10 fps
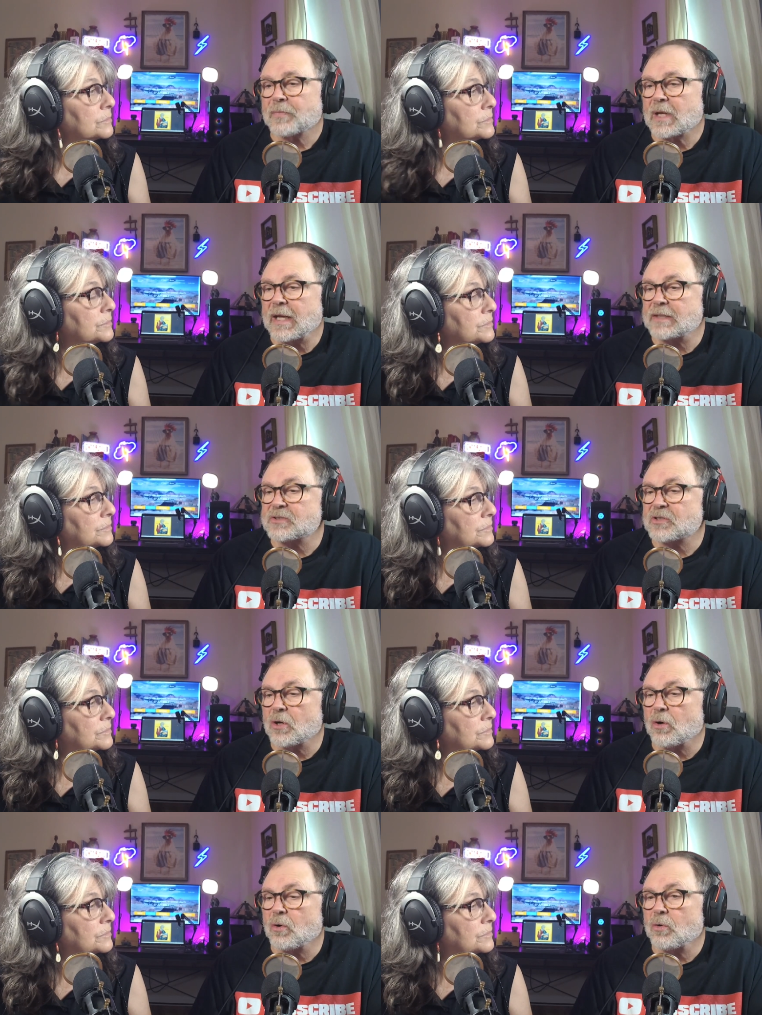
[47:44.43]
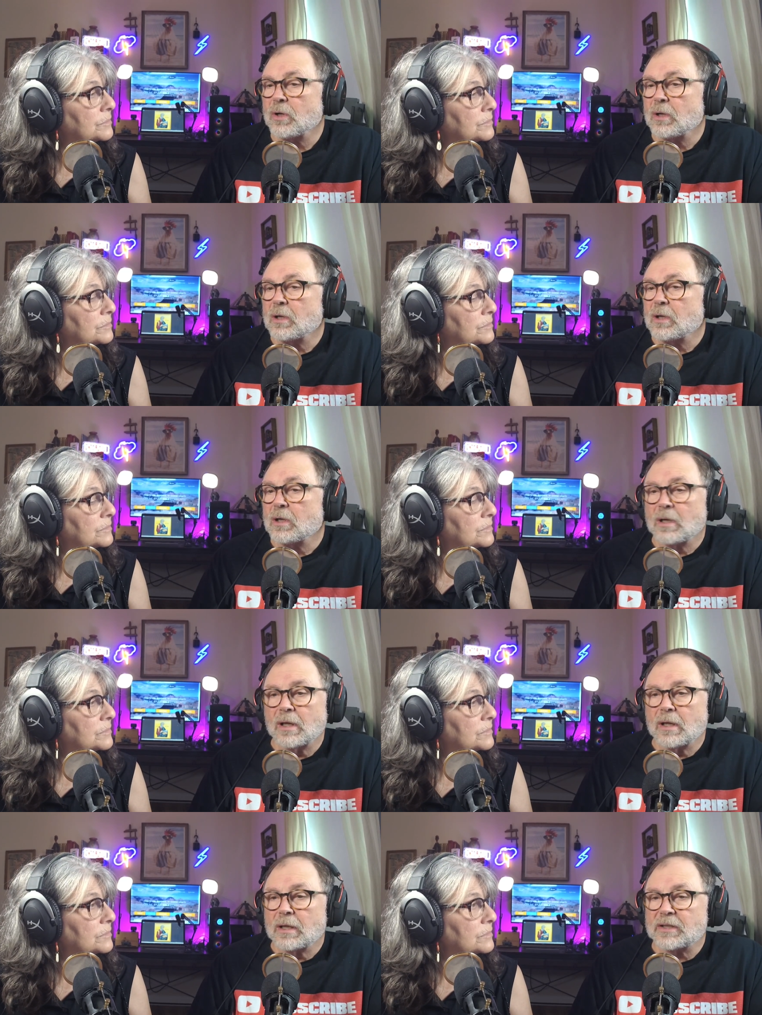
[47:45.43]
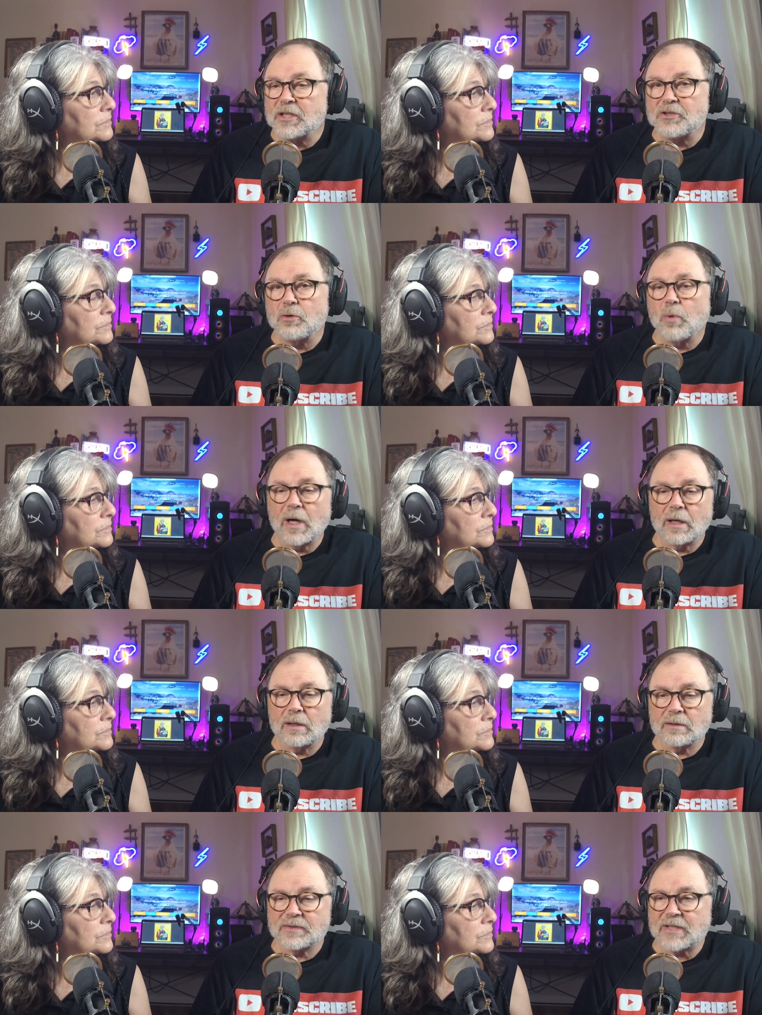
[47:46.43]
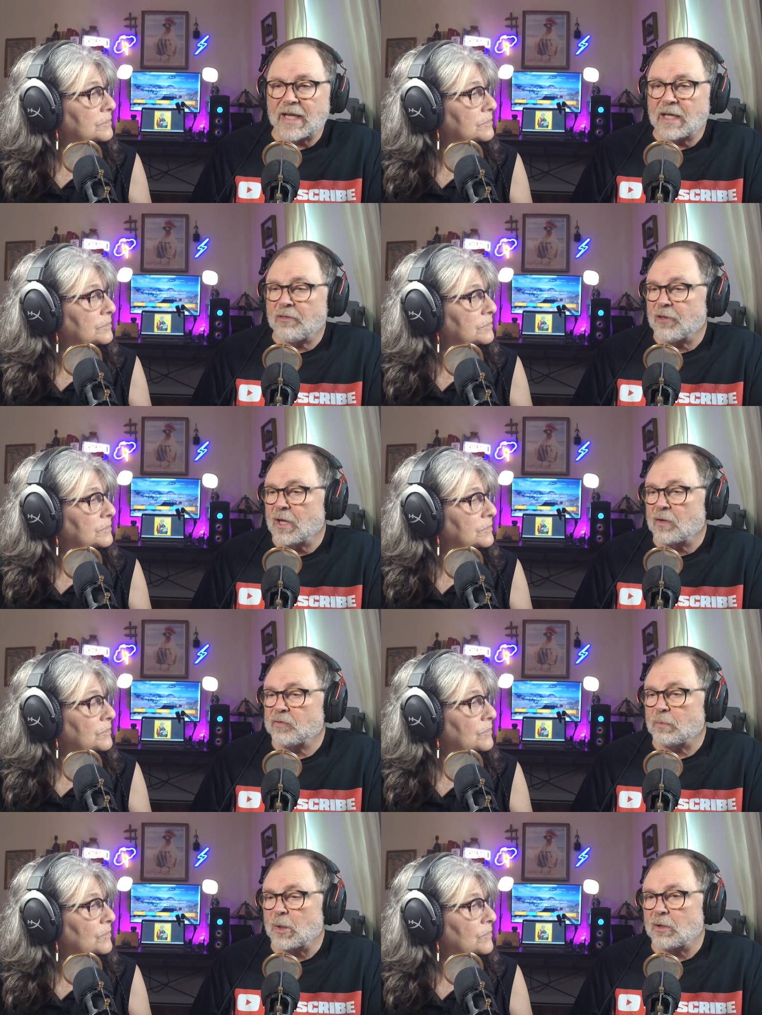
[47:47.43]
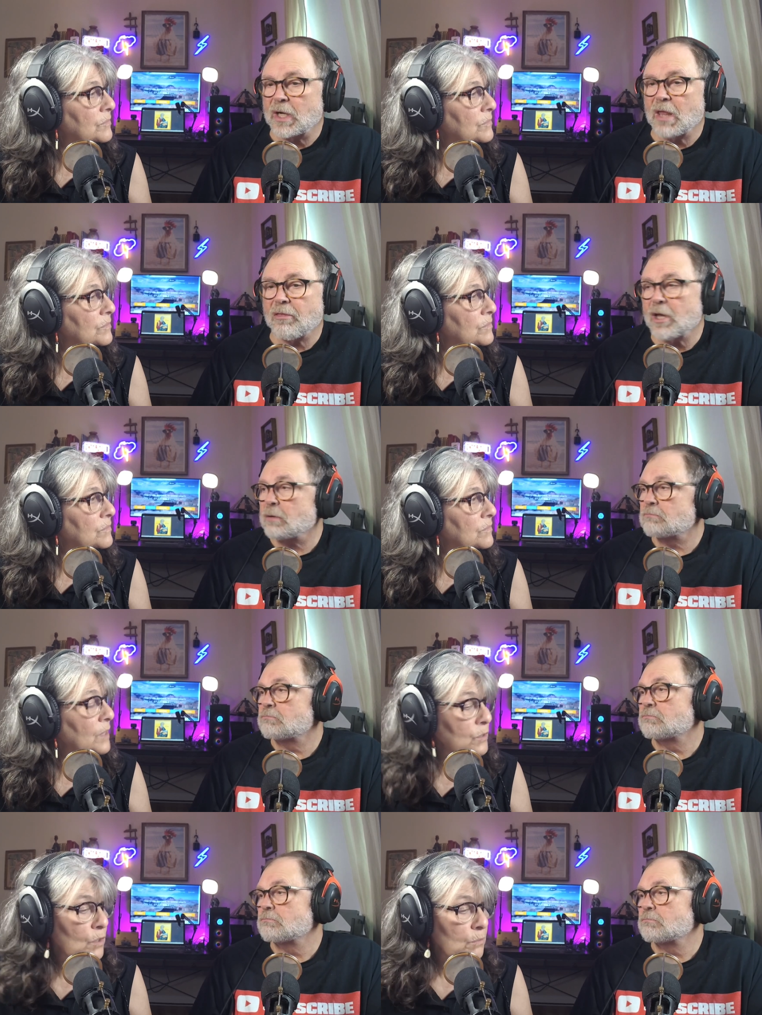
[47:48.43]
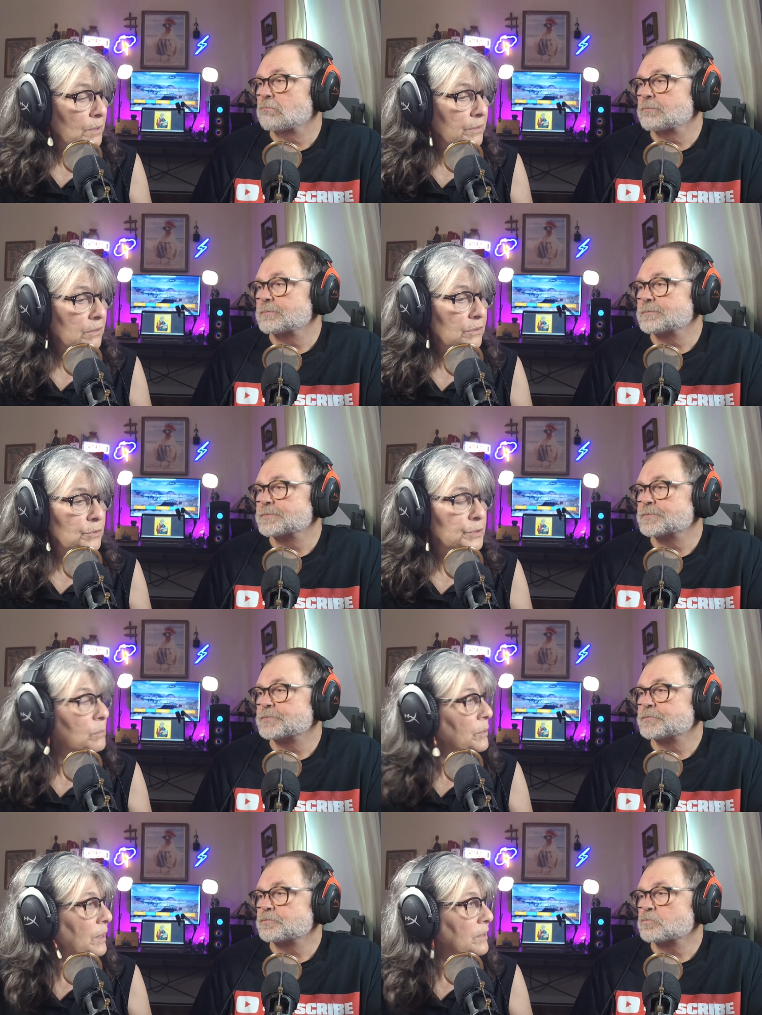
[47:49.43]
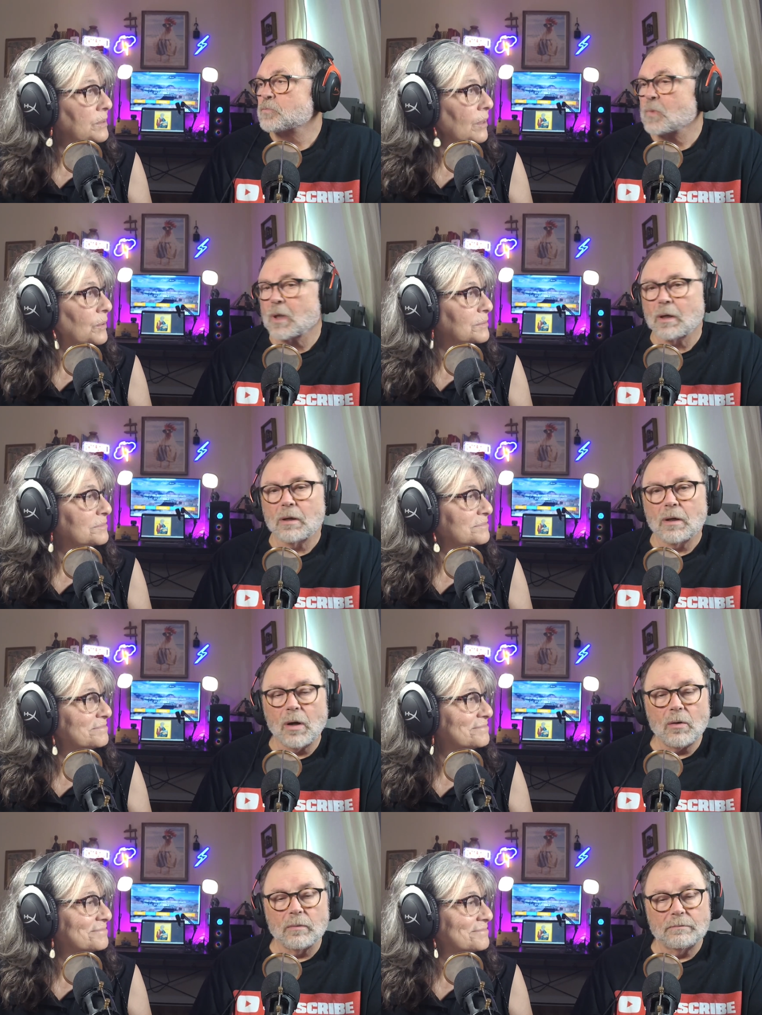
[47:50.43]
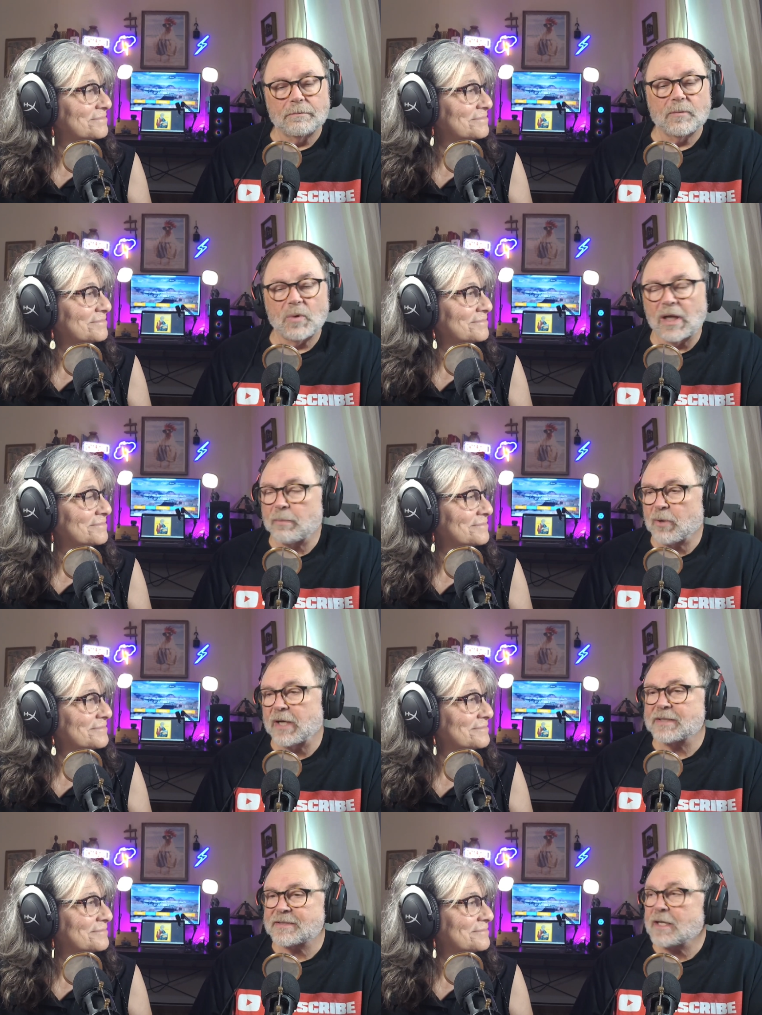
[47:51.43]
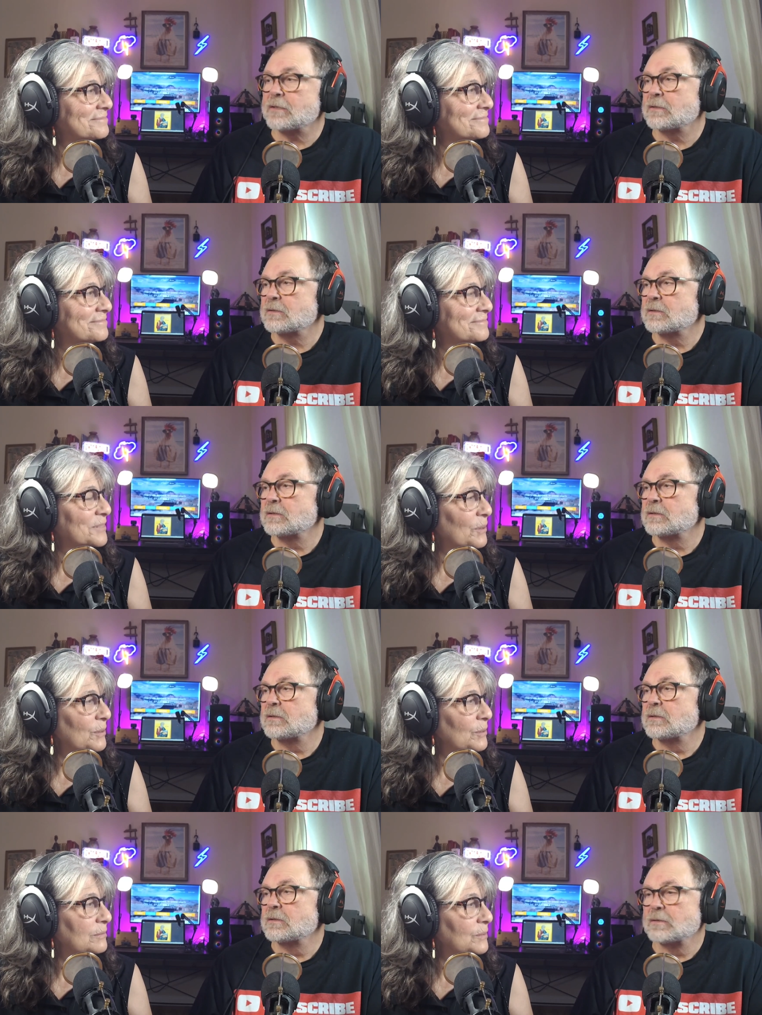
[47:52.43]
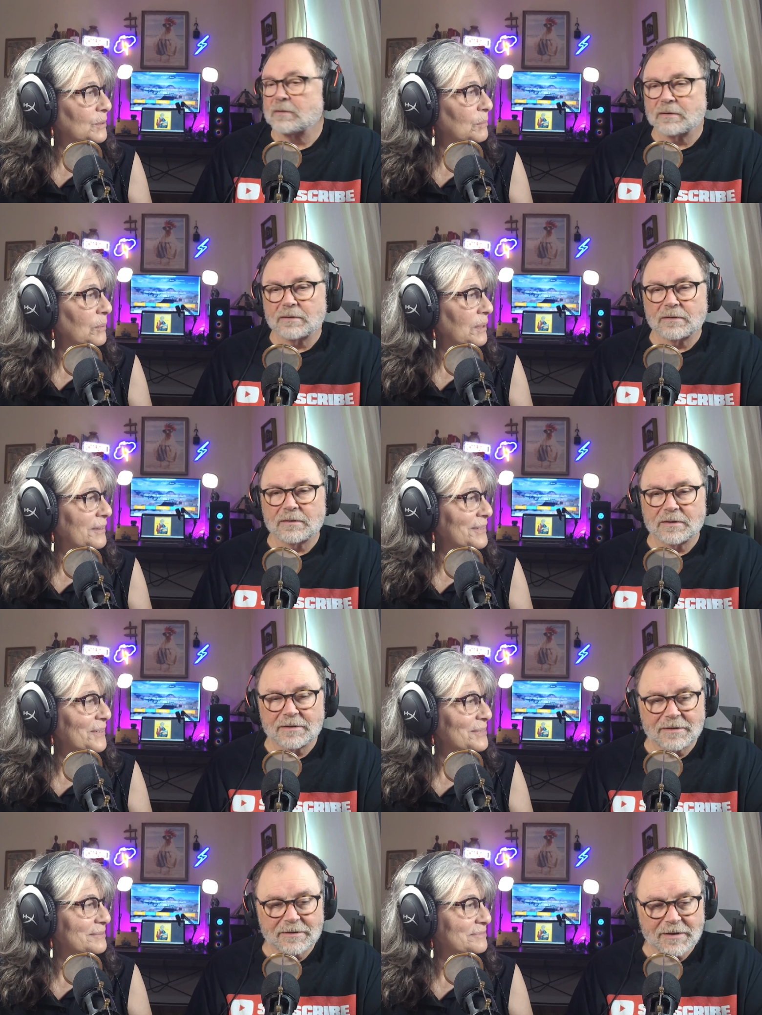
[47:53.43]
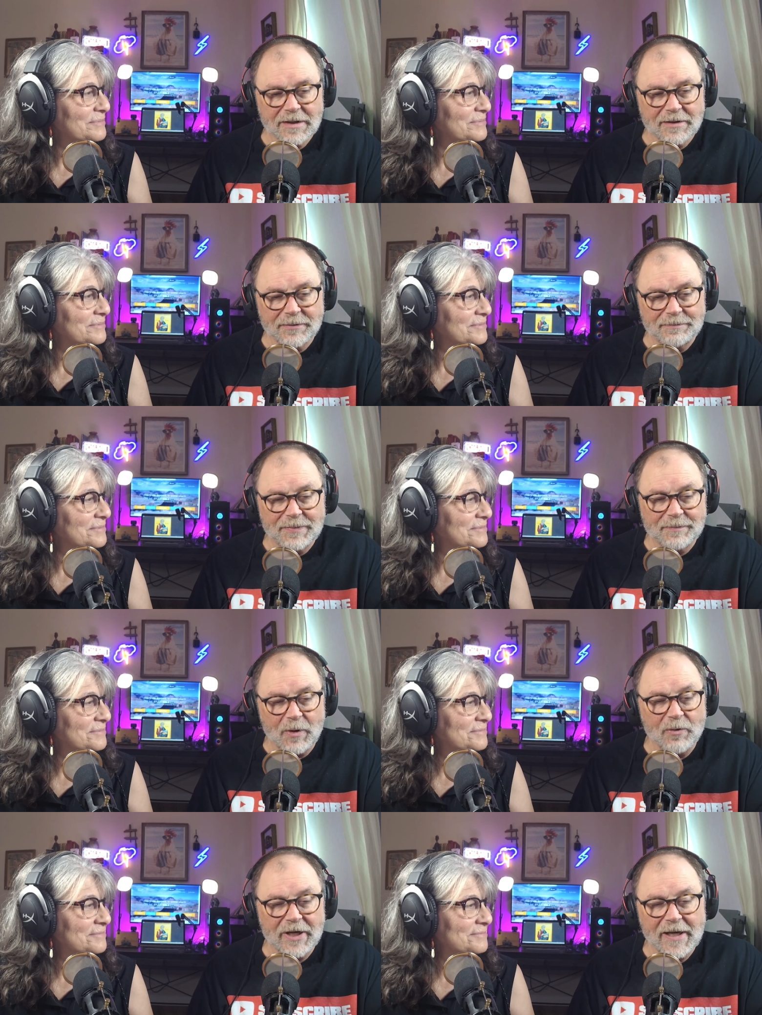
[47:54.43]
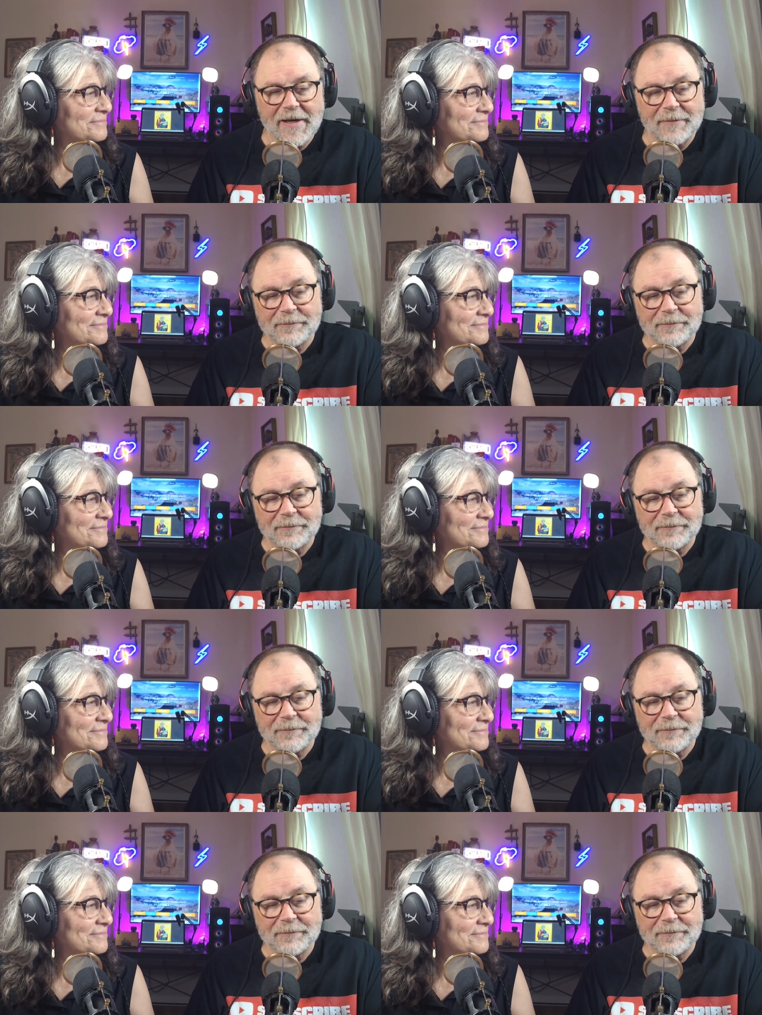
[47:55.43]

Speaker 1: And so, did you want to say anything else about anything? Nope, I think you should
Speaker 2: pray us out. Oh,
Speaker 1: well, I pray to sin.
Speaker 2: You, know you can pray us out. Uh,
Speaker 1: okay.